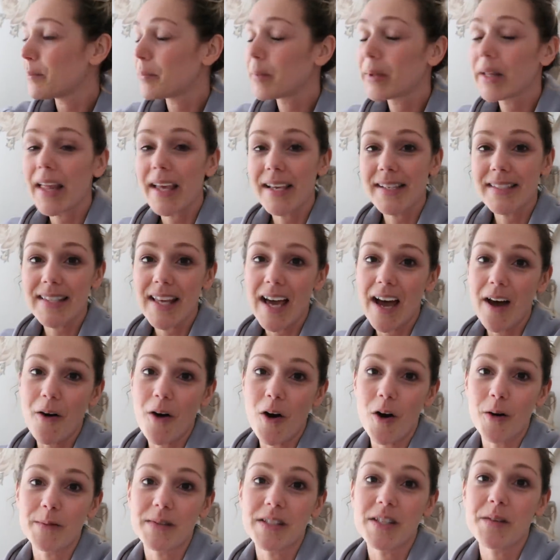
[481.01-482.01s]
place at
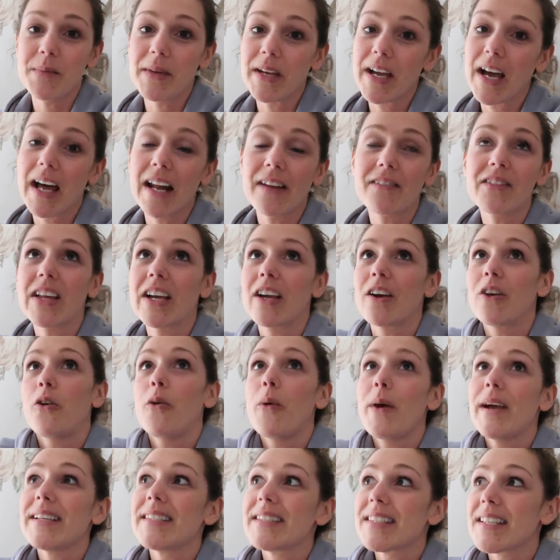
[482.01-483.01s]
home to be kind of like an
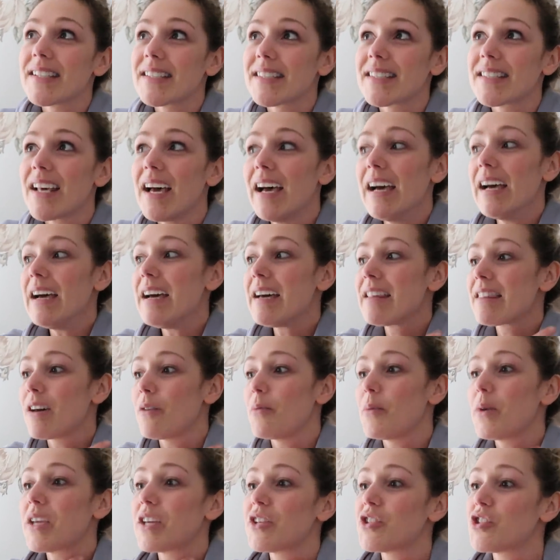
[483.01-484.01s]
oasis
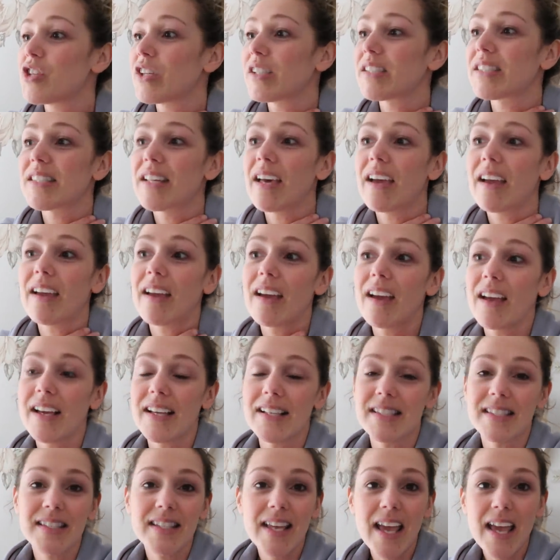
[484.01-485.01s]
that we can just like
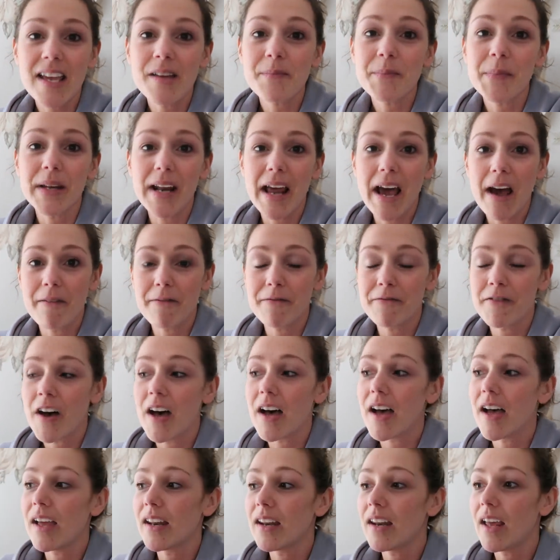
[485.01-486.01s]
escape and have
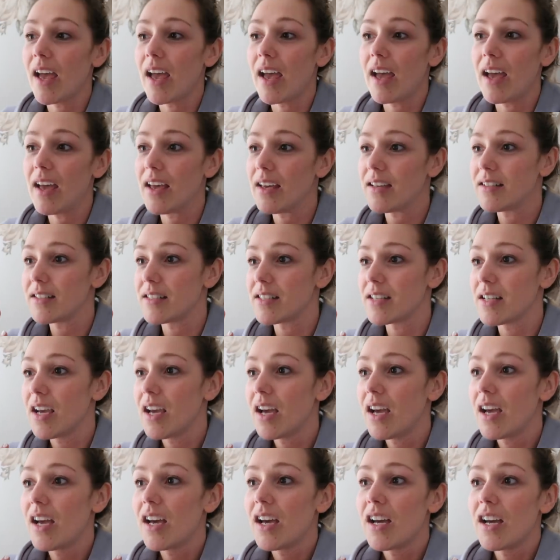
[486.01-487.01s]
fun and
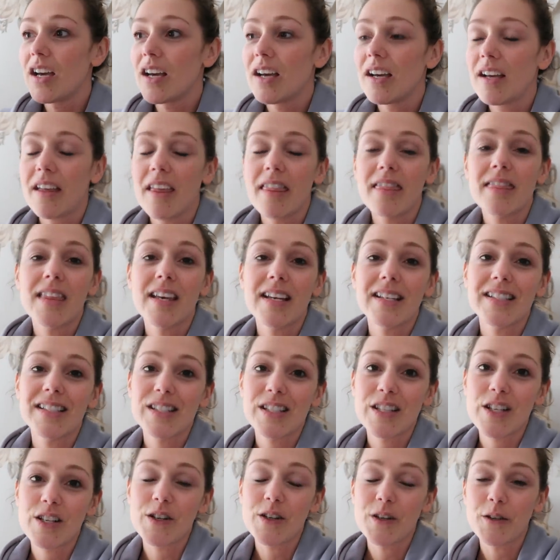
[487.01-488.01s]
things
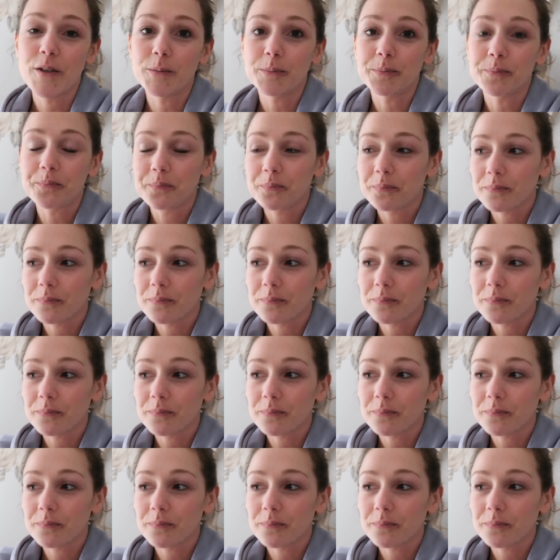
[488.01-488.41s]
to do.